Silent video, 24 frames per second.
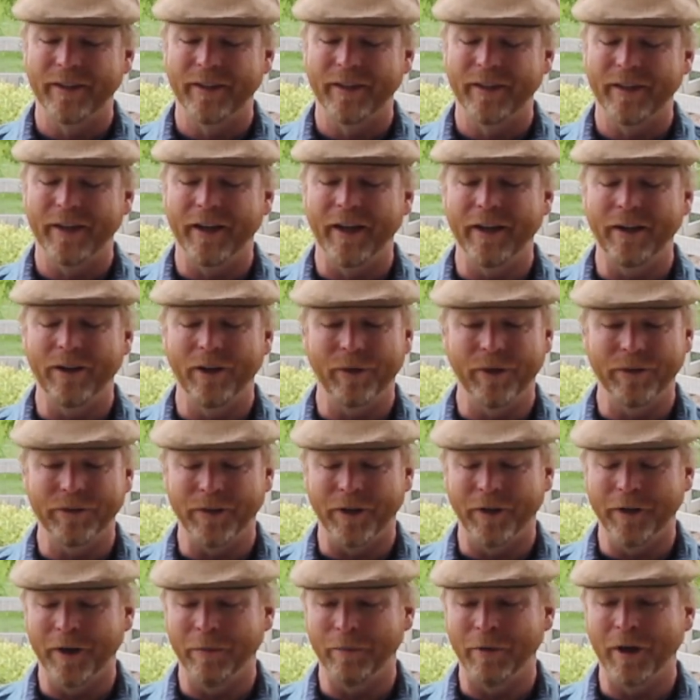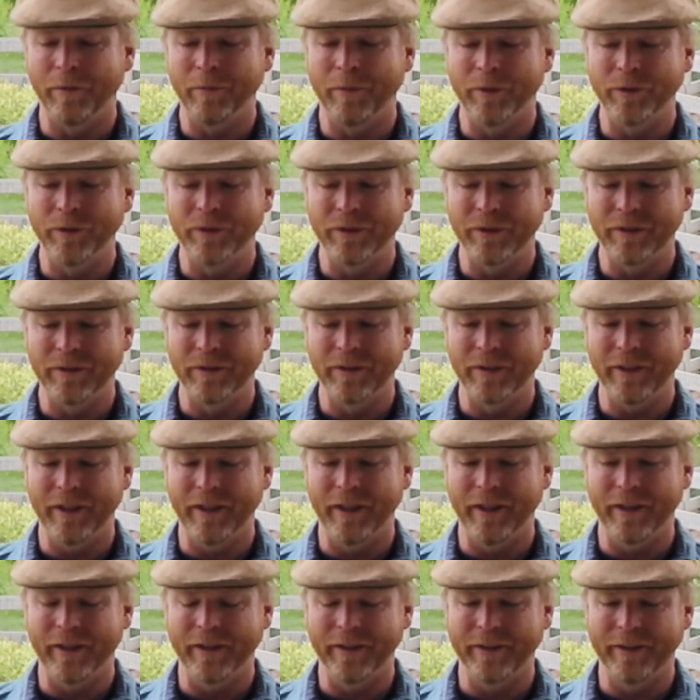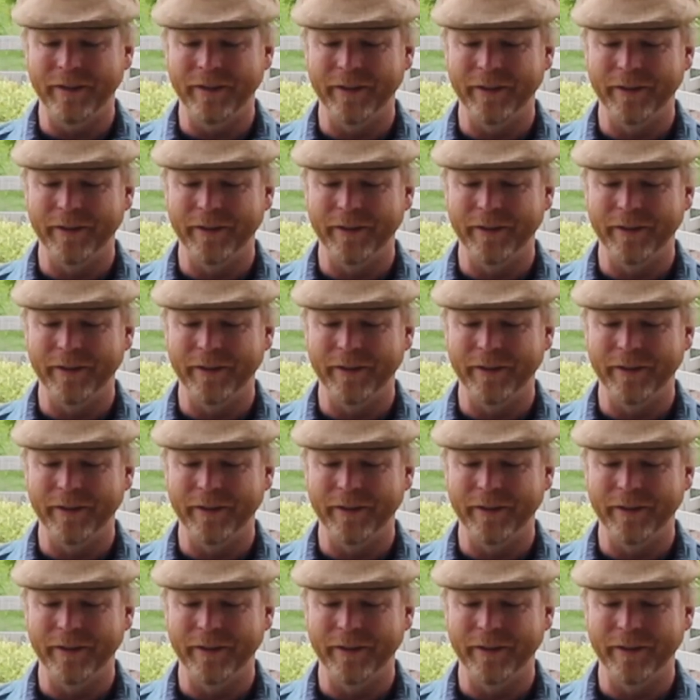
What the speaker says: I know I was talking about emotions, and